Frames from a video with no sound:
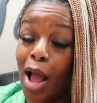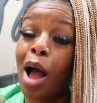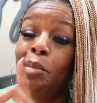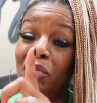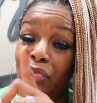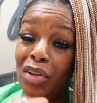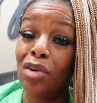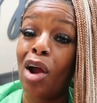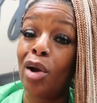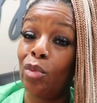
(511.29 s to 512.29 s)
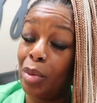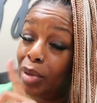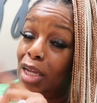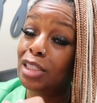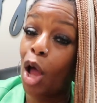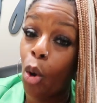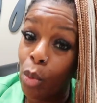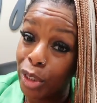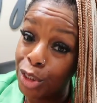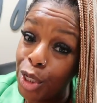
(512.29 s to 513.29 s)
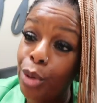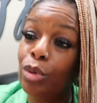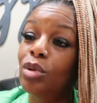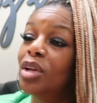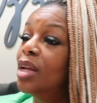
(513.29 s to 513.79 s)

I'm going to figure out a way because I always do.